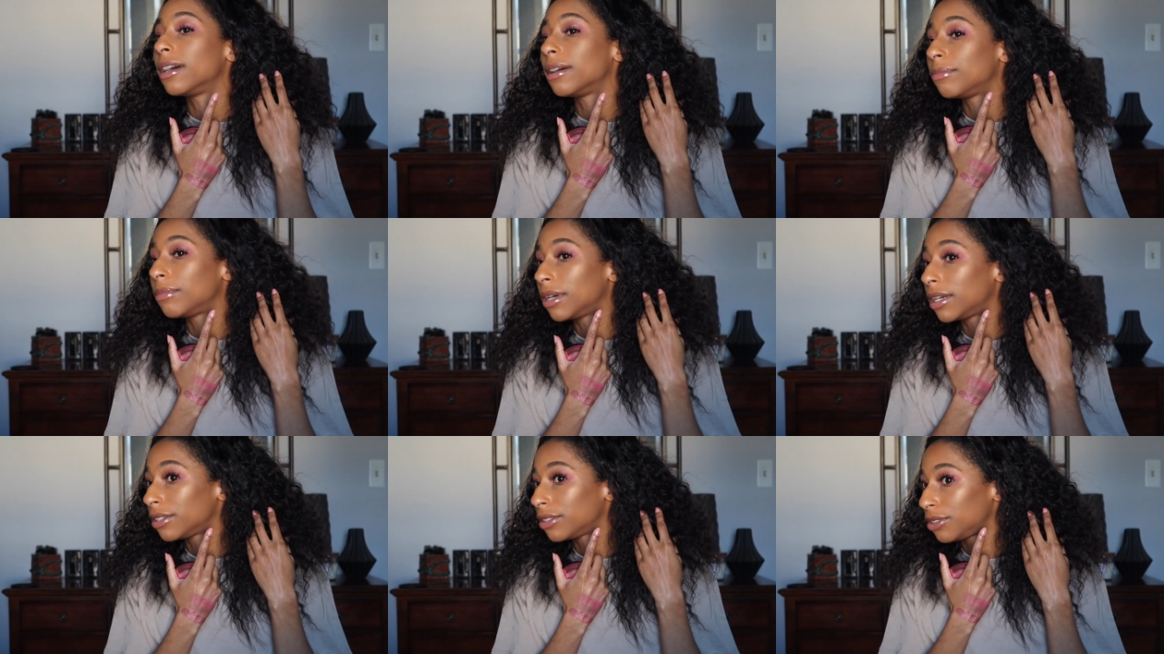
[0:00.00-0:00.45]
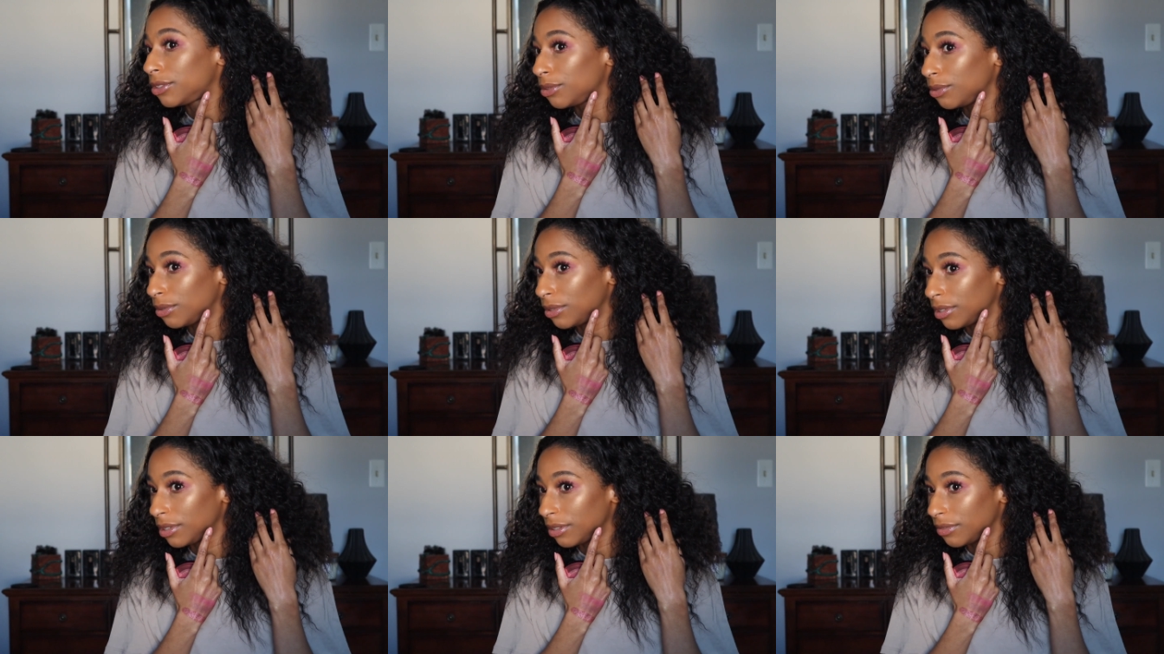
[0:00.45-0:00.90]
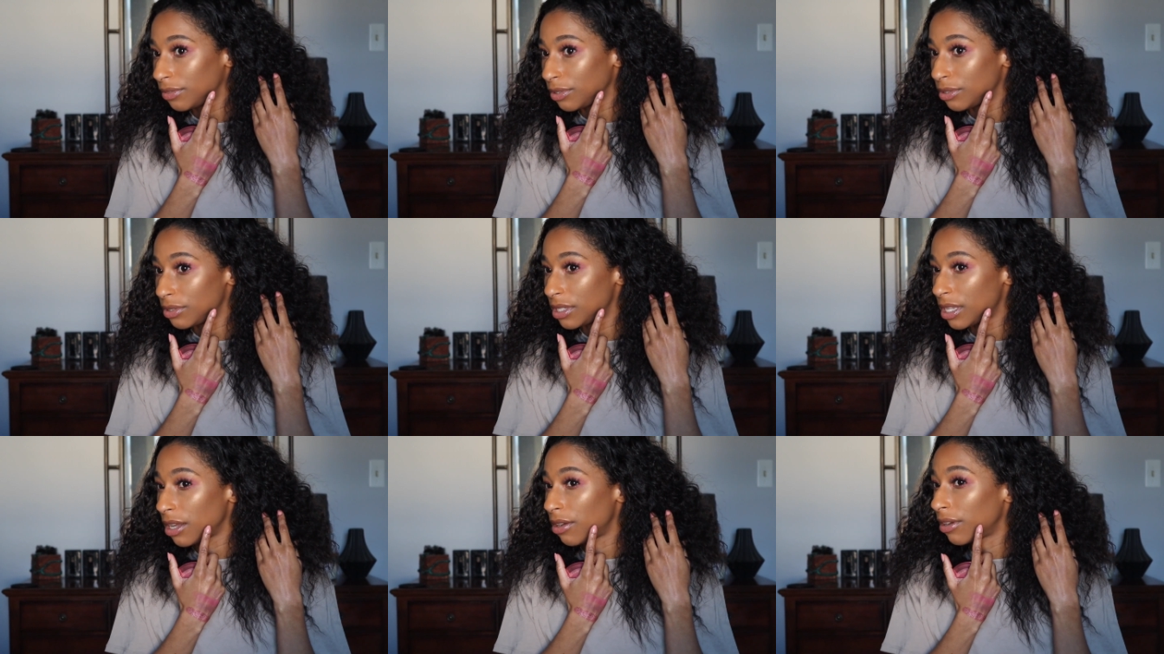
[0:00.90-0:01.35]
I'm not sure if you're
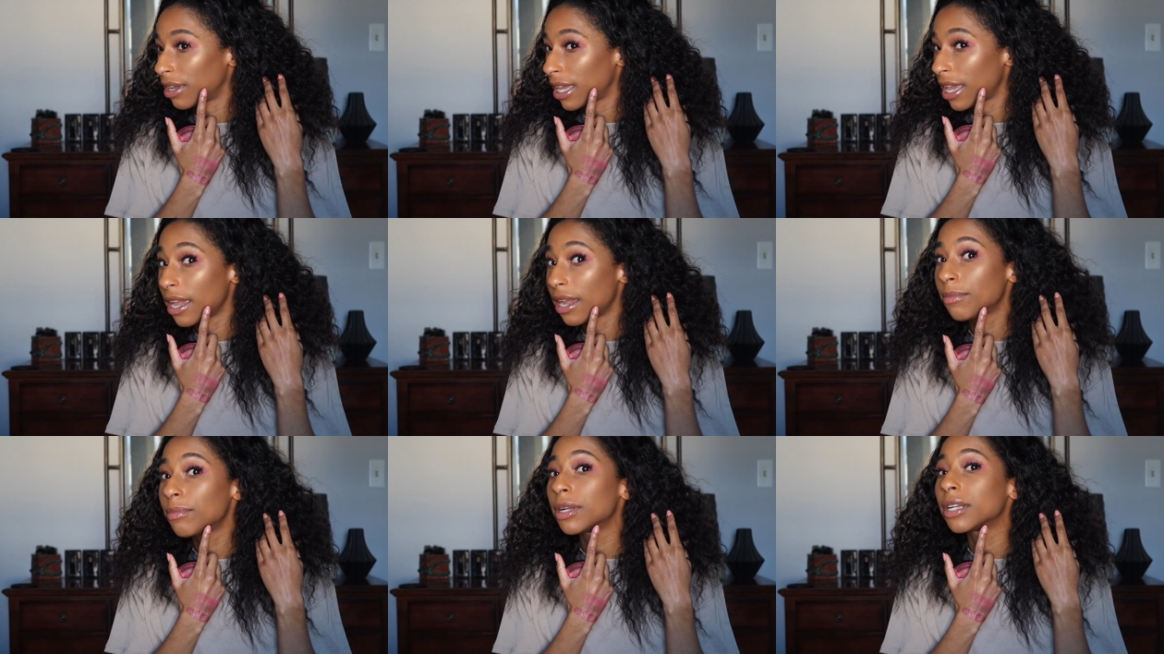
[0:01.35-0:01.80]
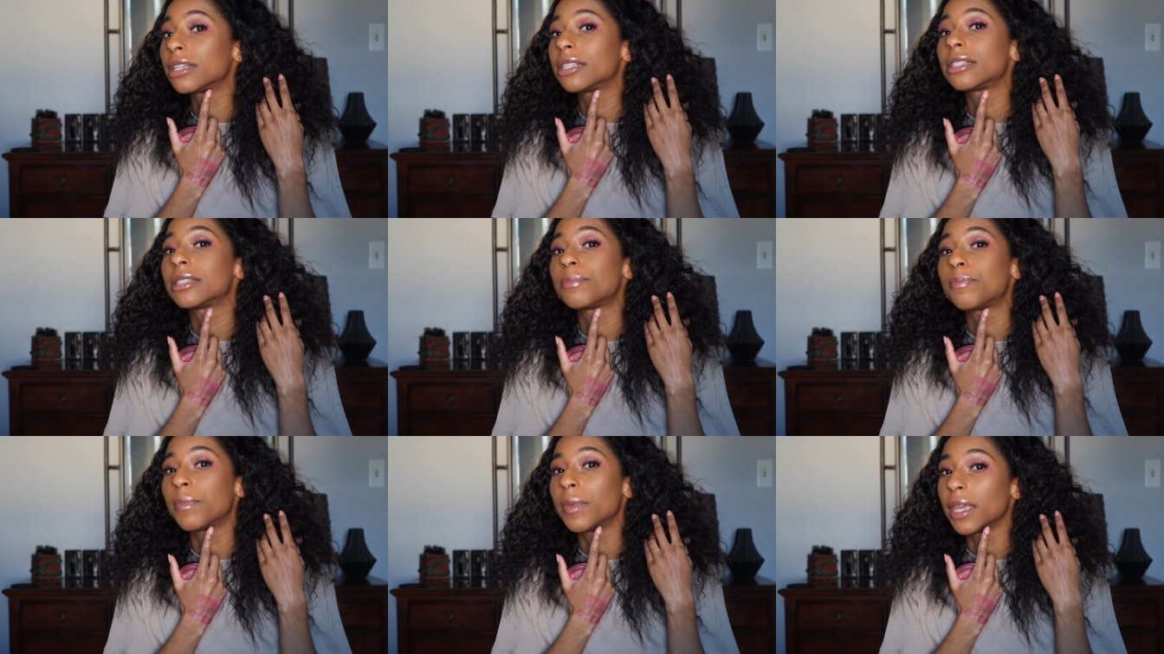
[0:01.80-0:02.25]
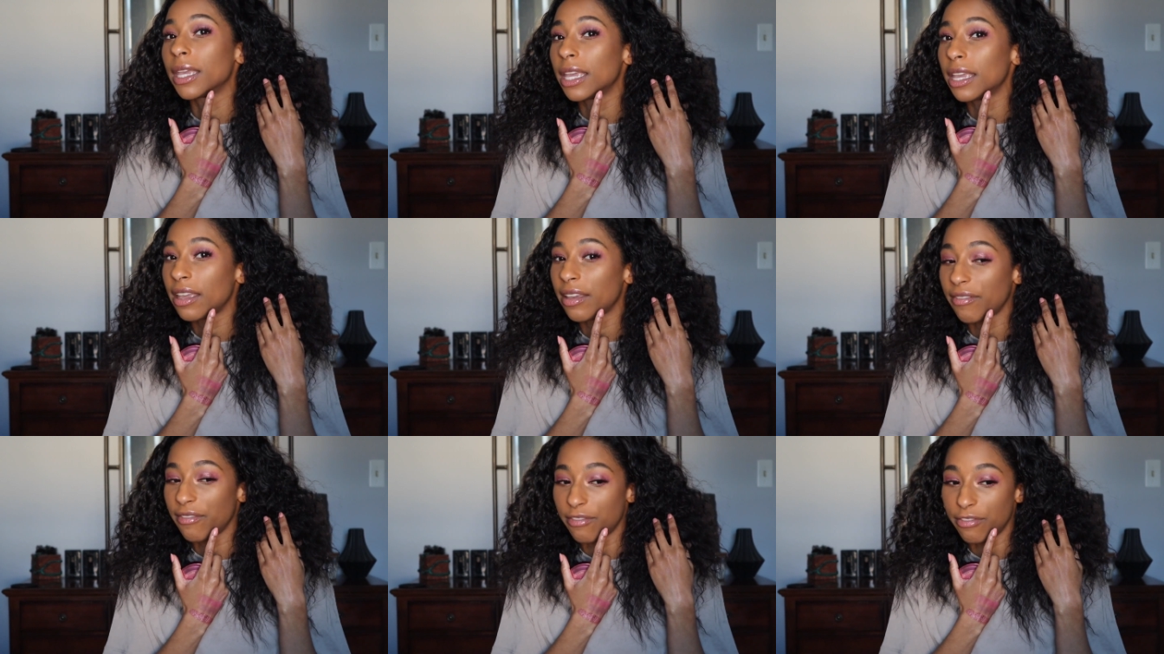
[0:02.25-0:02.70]
seeing. On camera, it's
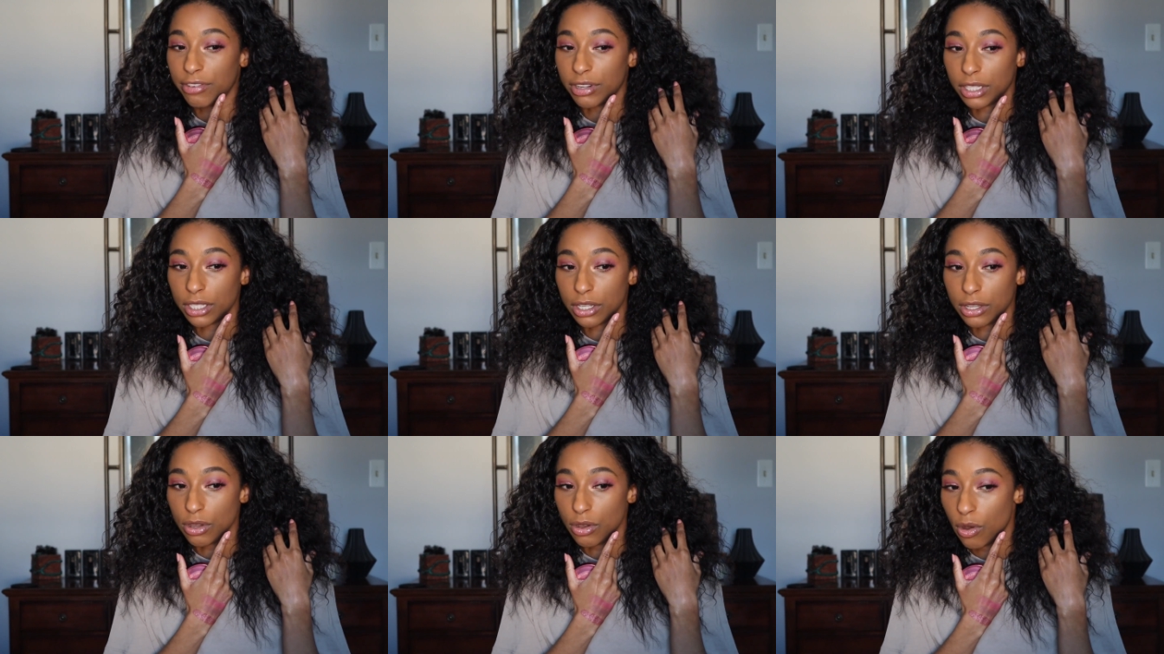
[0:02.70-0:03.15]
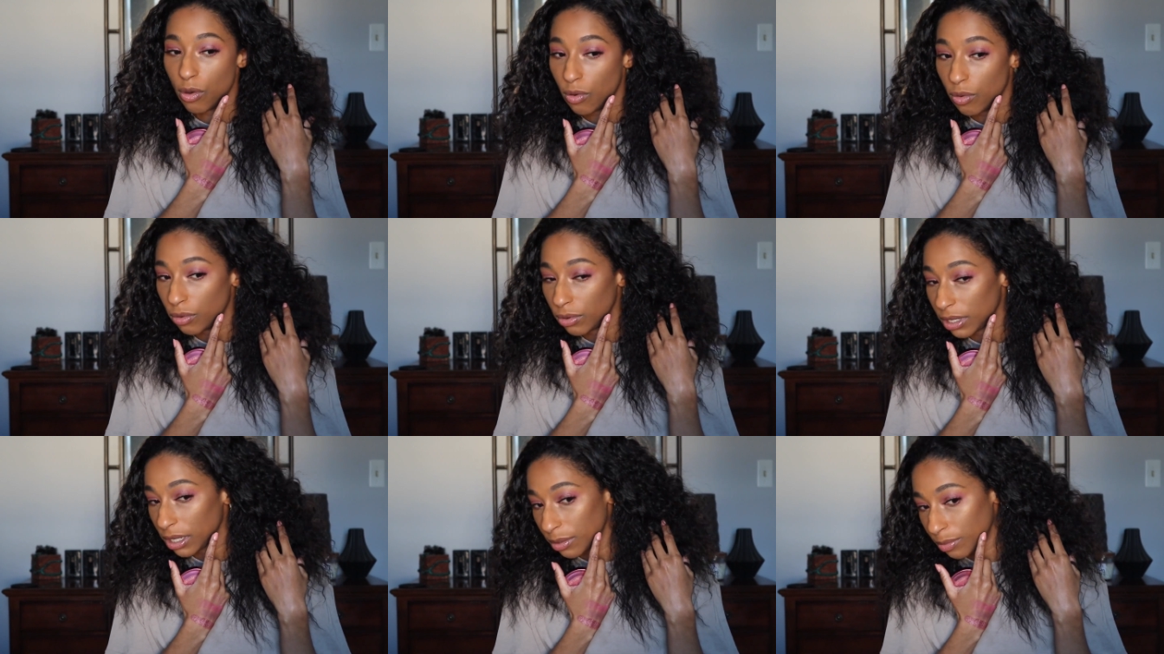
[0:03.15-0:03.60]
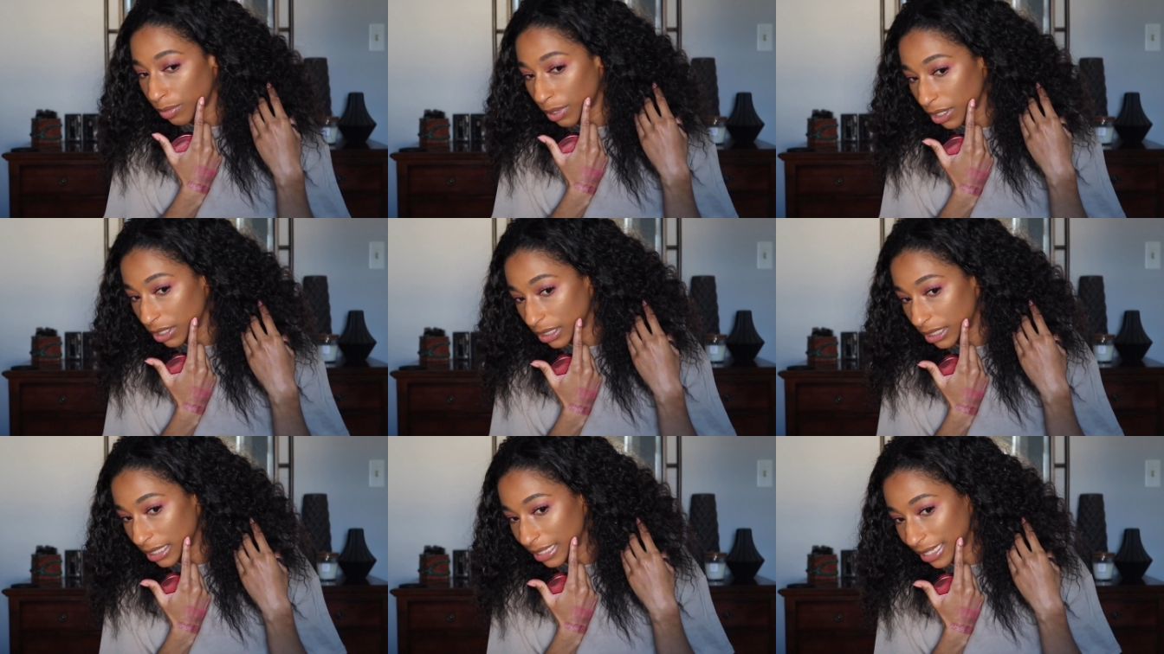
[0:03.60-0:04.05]
picking up really gold. In
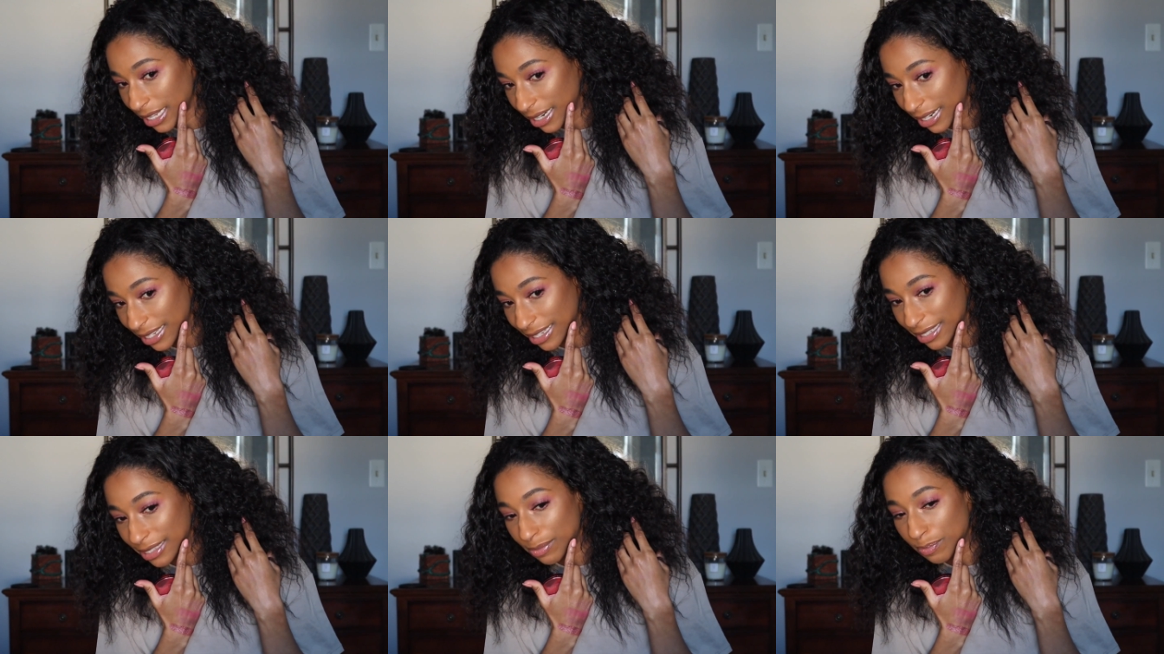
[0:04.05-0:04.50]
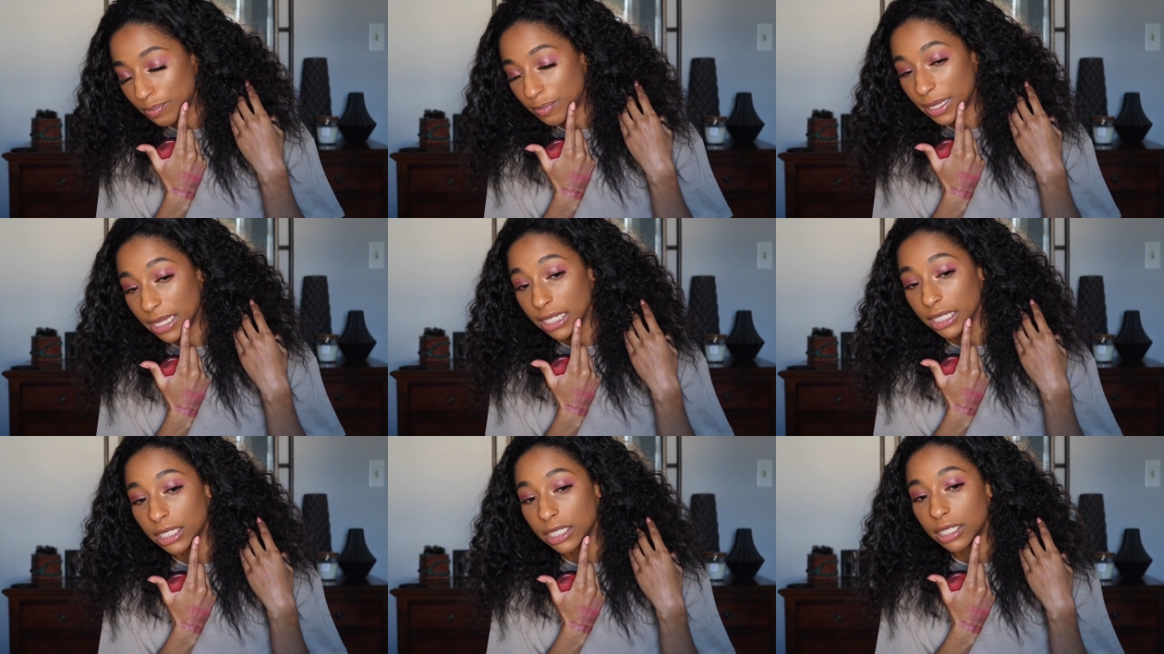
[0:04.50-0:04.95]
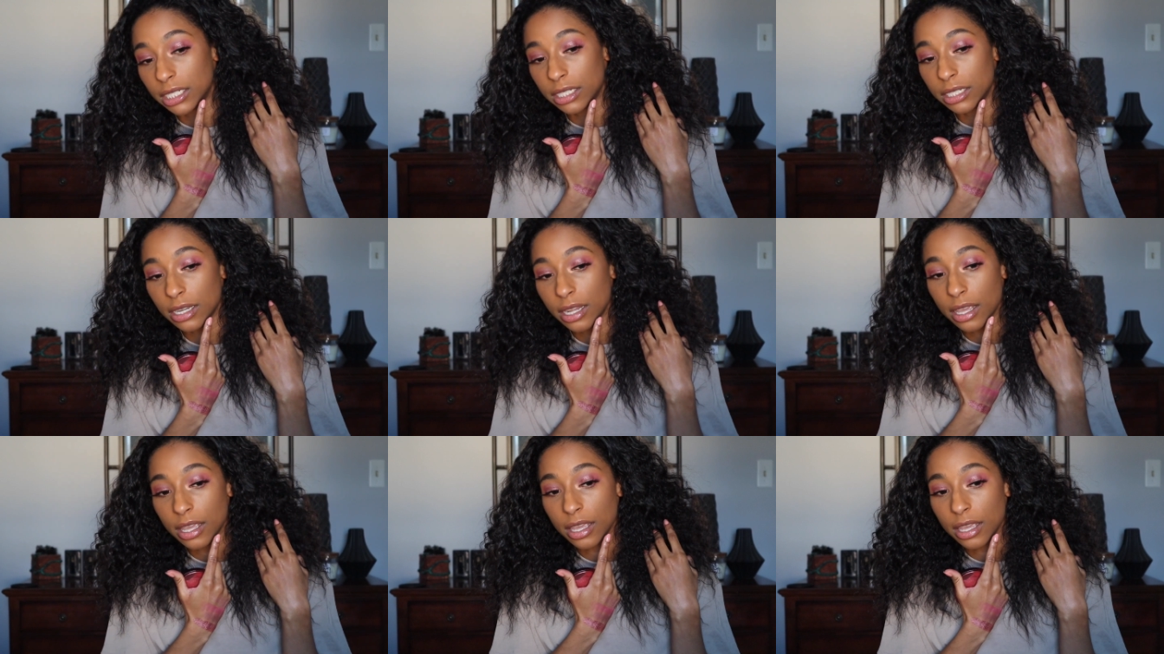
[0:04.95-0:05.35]
person, there is peach,